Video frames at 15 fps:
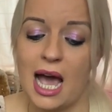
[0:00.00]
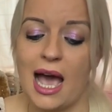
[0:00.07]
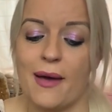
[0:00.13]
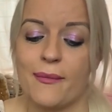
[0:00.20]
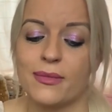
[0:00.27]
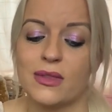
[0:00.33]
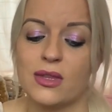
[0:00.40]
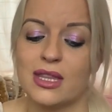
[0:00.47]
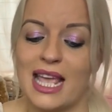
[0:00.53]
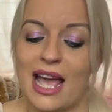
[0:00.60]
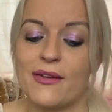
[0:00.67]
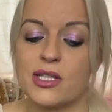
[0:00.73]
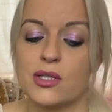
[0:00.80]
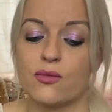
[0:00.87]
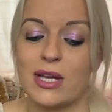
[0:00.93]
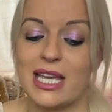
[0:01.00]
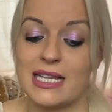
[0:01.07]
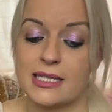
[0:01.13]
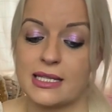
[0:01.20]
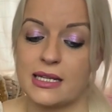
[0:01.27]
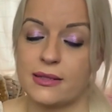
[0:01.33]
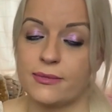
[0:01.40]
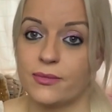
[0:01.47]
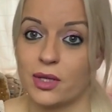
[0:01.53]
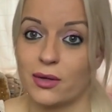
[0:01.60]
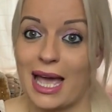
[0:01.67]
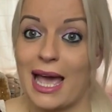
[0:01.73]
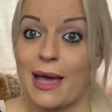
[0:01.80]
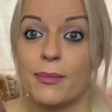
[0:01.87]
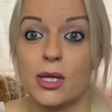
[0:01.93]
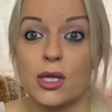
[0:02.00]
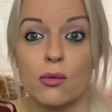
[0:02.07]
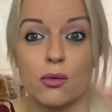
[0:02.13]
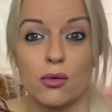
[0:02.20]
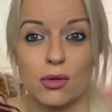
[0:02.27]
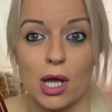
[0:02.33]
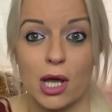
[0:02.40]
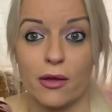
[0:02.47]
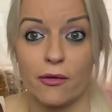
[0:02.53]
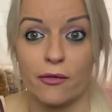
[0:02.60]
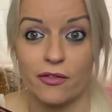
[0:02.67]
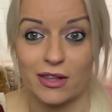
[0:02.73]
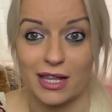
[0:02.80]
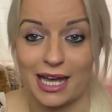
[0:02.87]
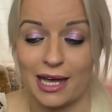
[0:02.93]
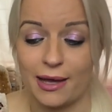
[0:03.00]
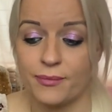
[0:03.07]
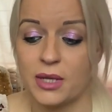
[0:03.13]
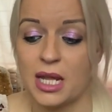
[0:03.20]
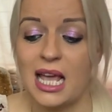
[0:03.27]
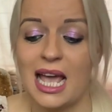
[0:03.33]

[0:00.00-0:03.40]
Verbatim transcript: Um, there is a reason, okay, but you will know for that.